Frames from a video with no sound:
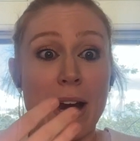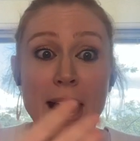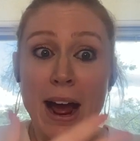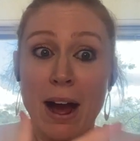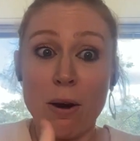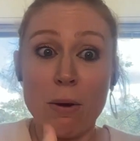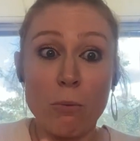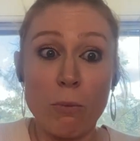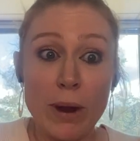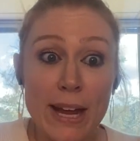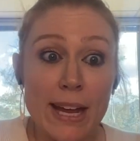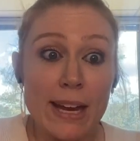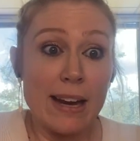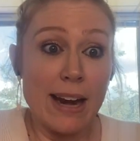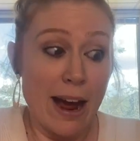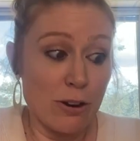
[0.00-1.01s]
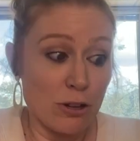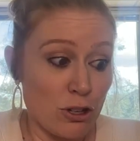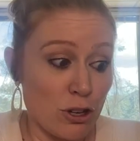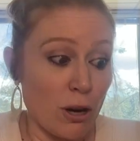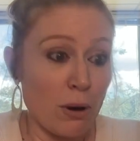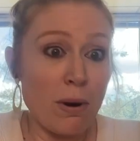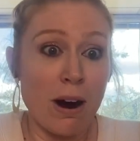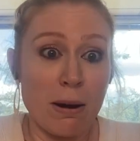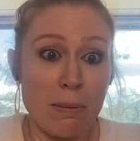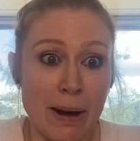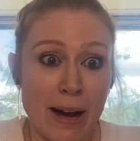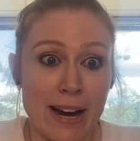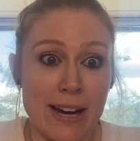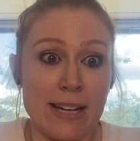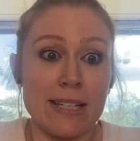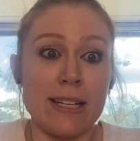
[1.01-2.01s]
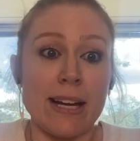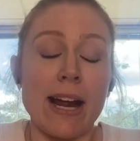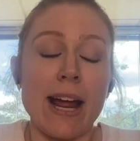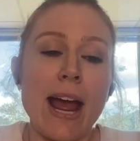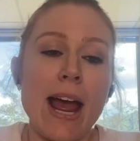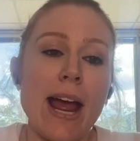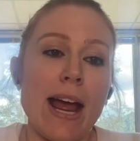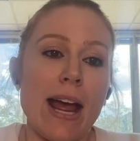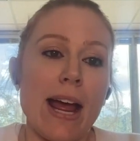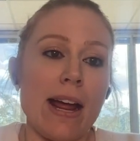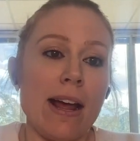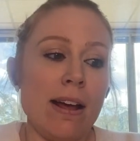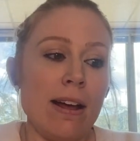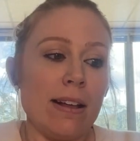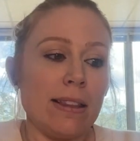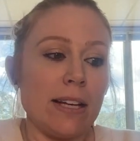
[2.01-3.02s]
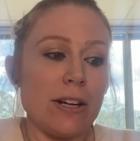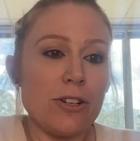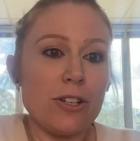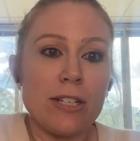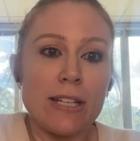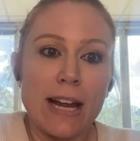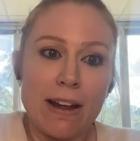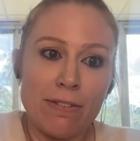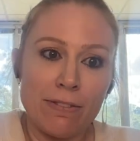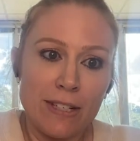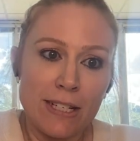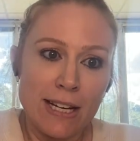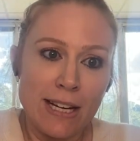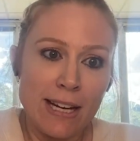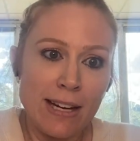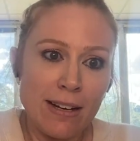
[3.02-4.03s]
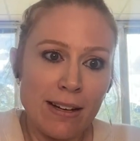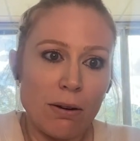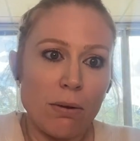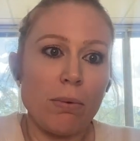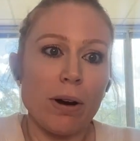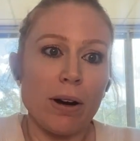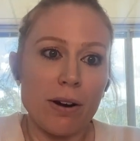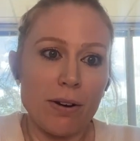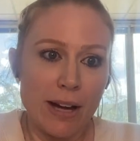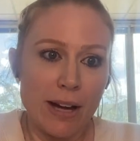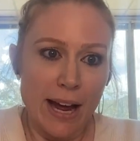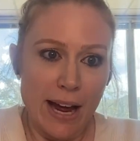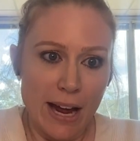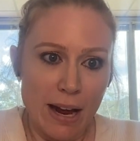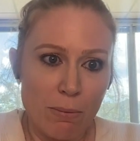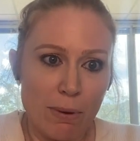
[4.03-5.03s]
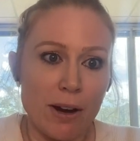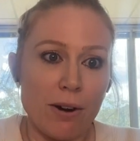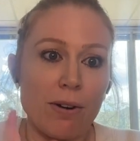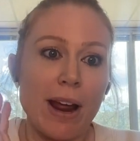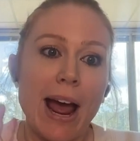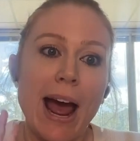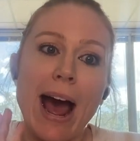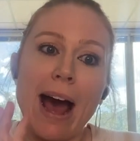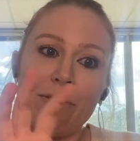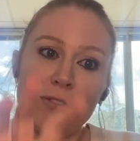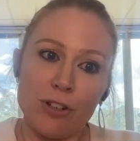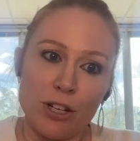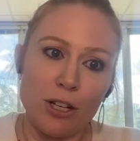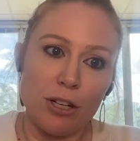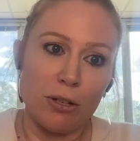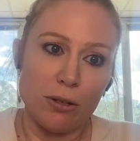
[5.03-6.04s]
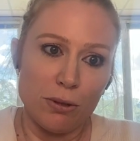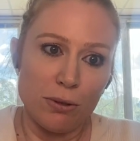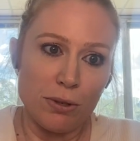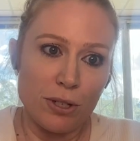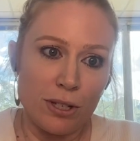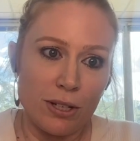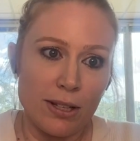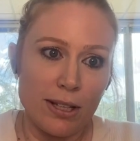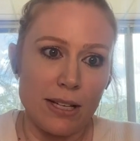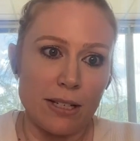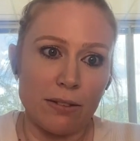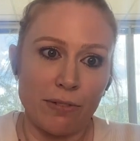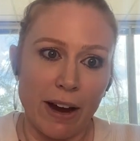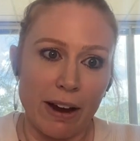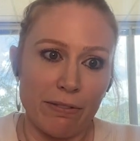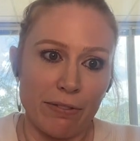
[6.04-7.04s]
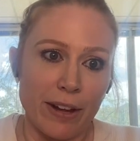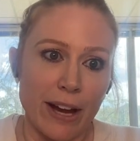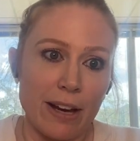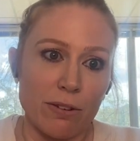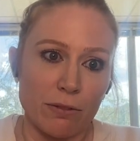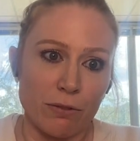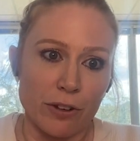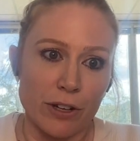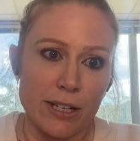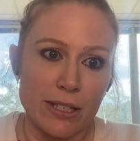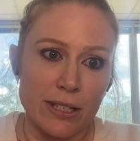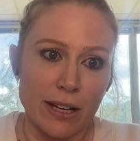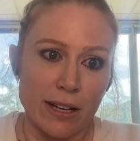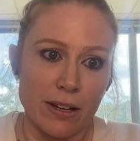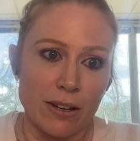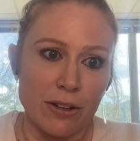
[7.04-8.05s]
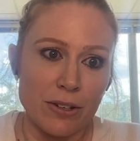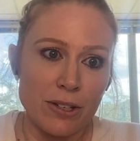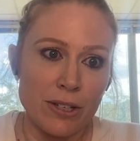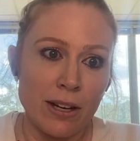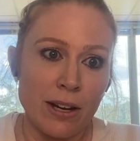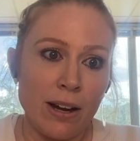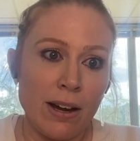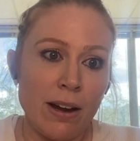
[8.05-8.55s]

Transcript: now we can now show our bodies like, hey, there's safety. We're okay. We don't have to use these fight, flight, and freeze skills.